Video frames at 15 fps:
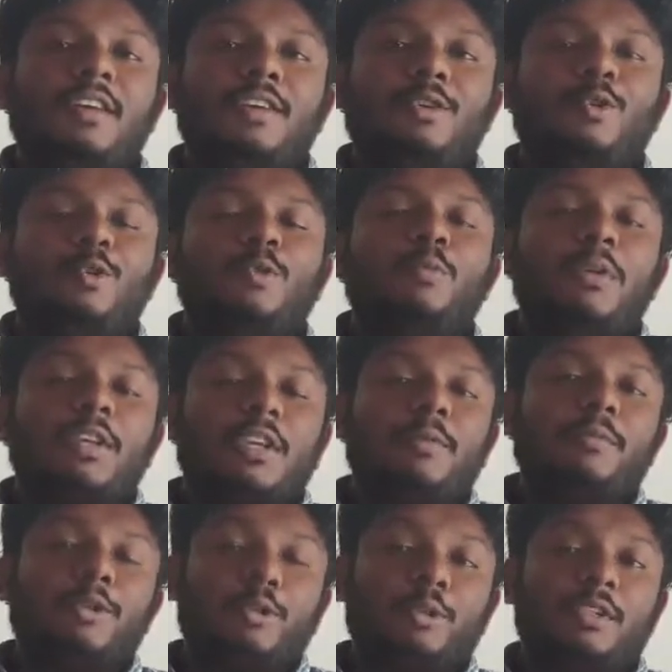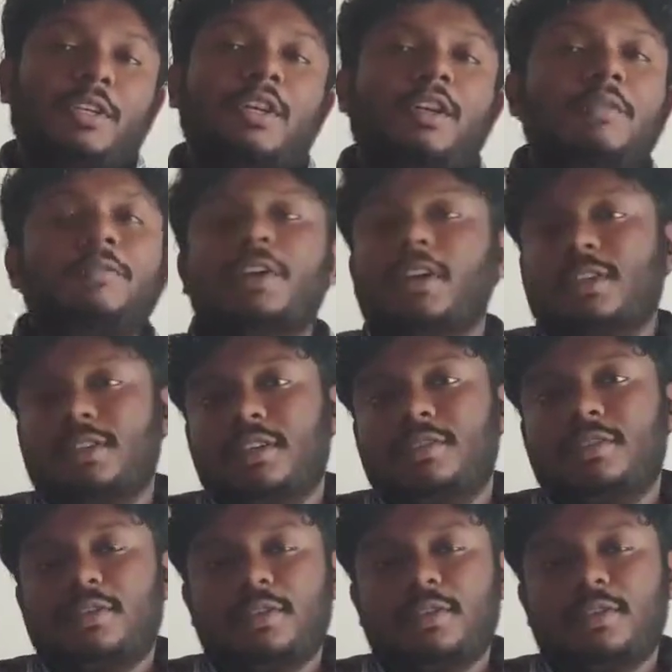you should be able to stand up for yourself.